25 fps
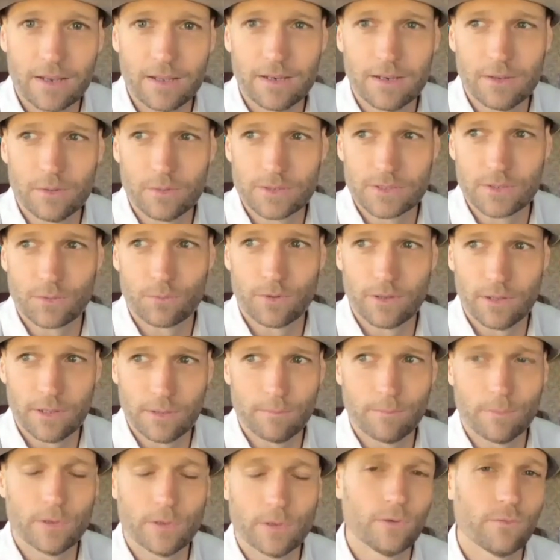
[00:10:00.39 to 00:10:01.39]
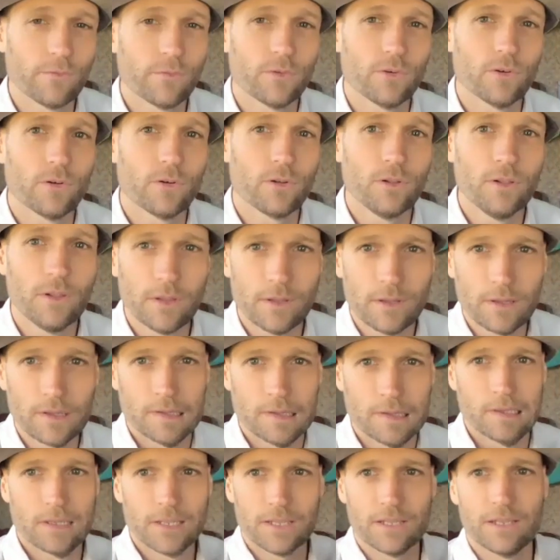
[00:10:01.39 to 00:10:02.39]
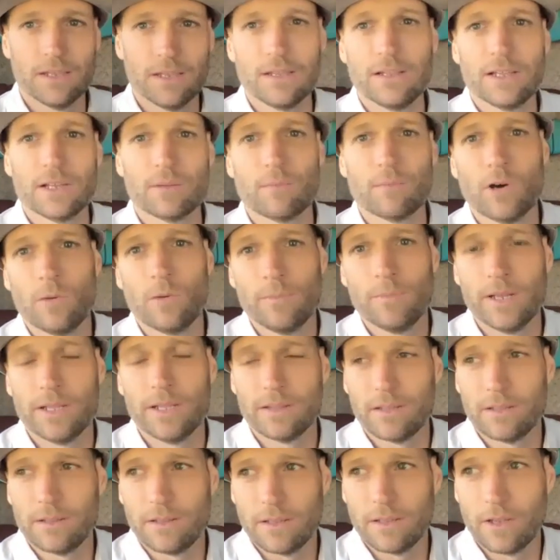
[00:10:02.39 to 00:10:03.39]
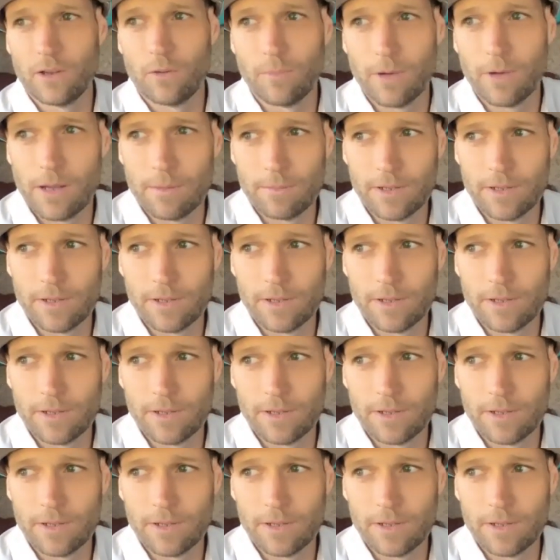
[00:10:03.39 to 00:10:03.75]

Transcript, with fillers: And it was a really beautiful healing moment that the Obama